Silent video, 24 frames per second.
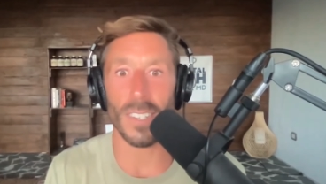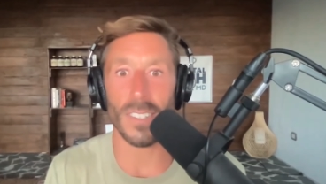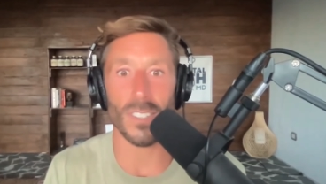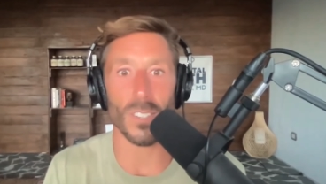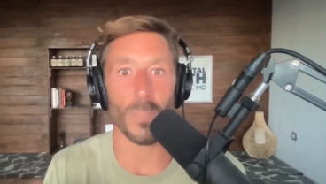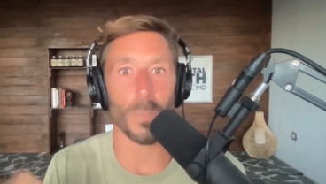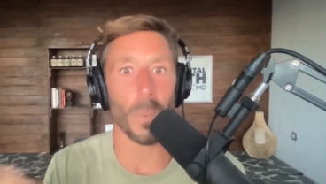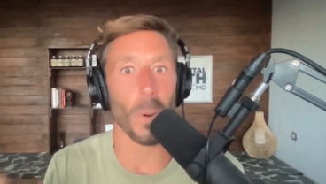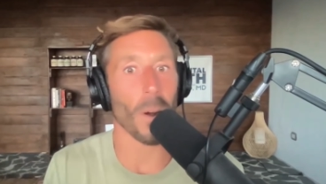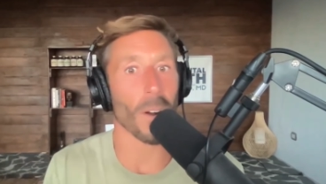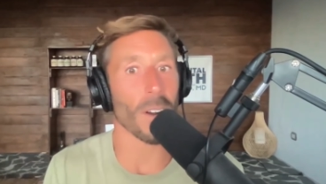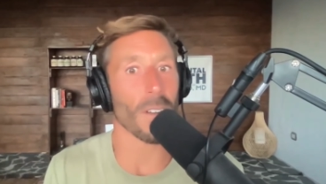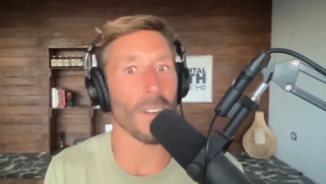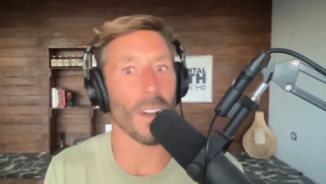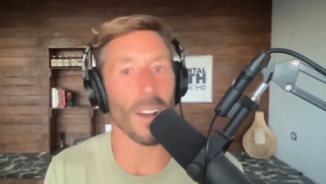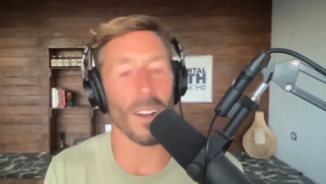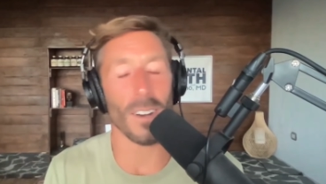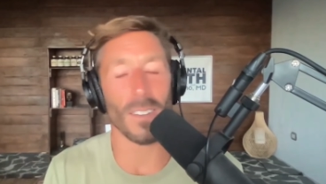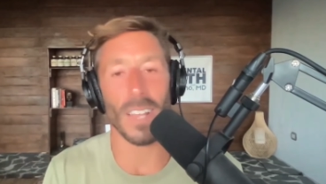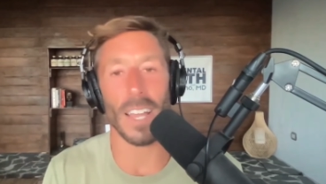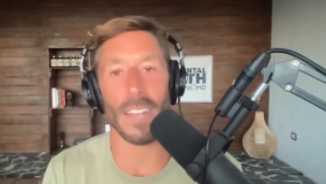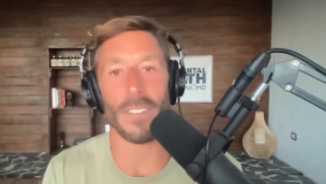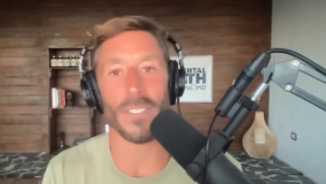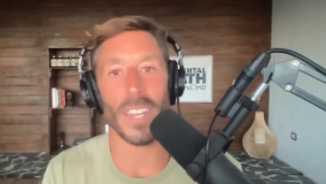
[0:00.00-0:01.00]
This is part of
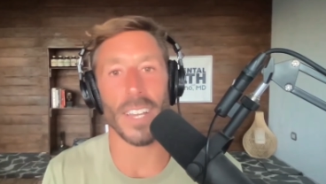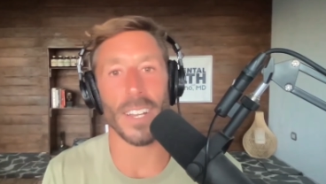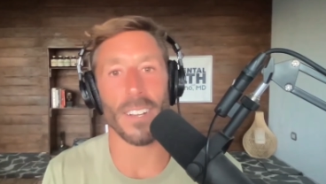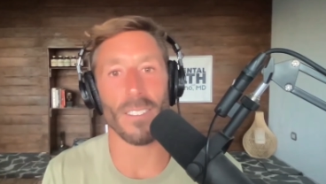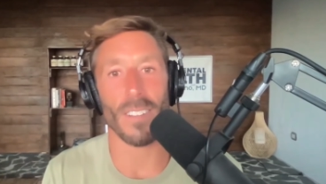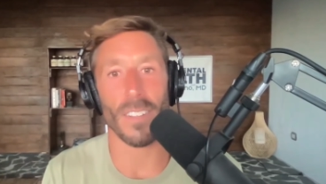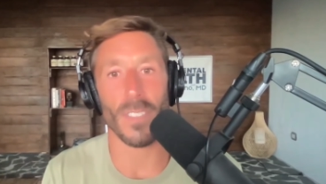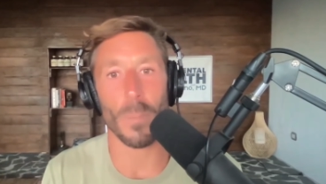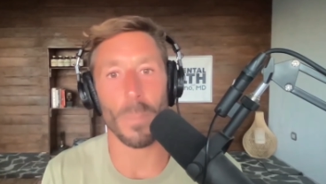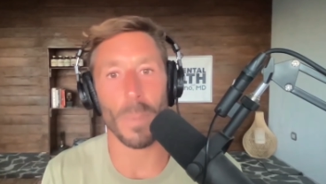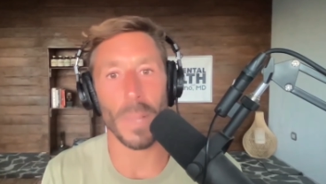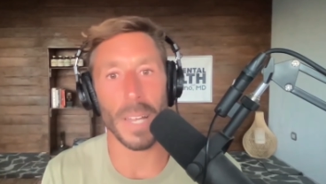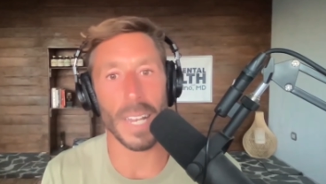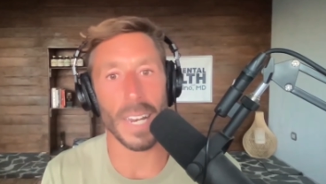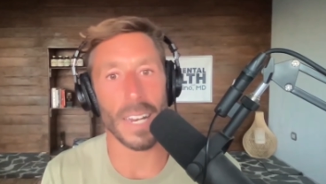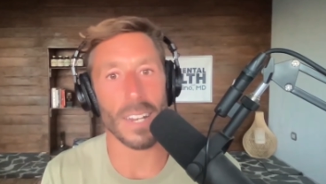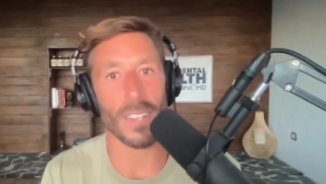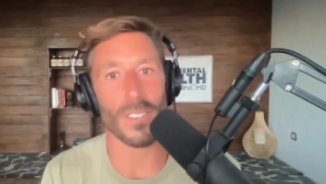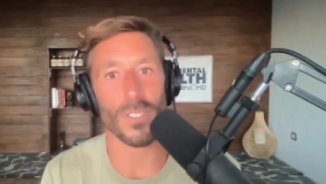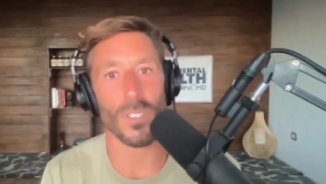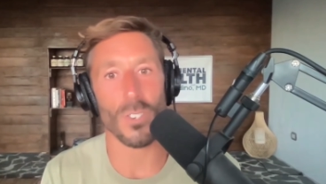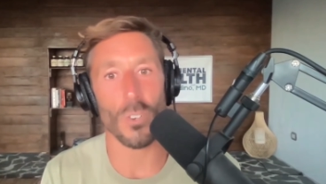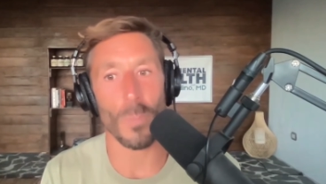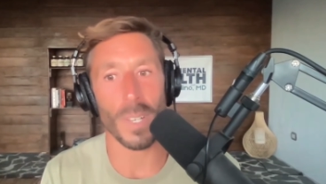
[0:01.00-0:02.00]
our life cycle on the planet
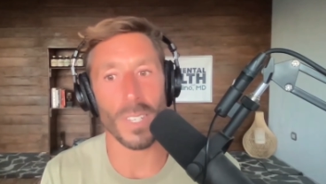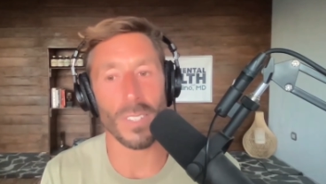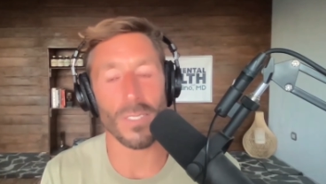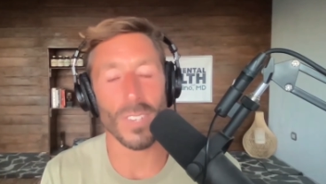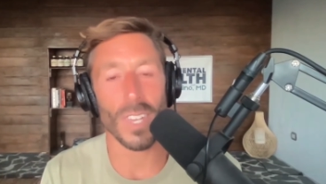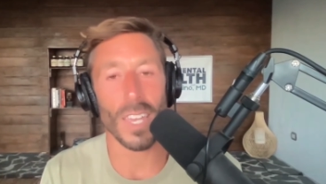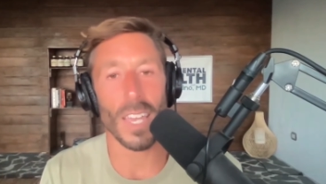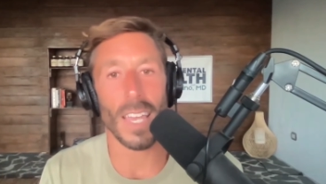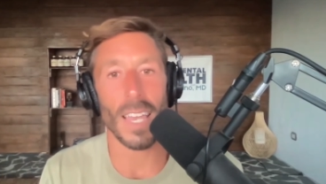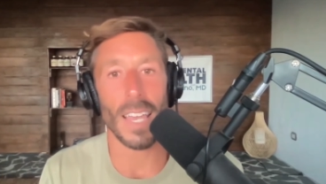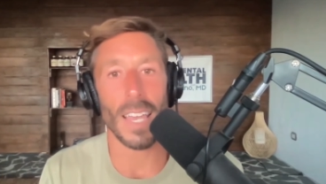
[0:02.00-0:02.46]
as humans.